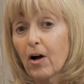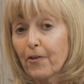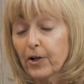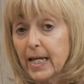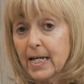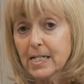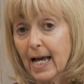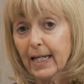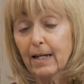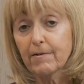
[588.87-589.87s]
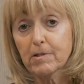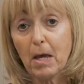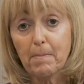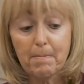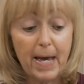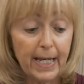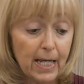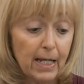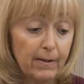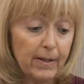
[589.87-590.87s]
other key executives may be
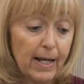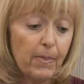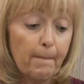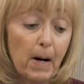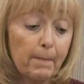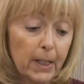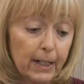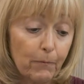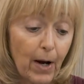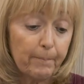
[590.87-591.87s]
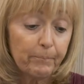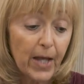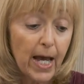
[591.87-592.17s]
making in the public, right?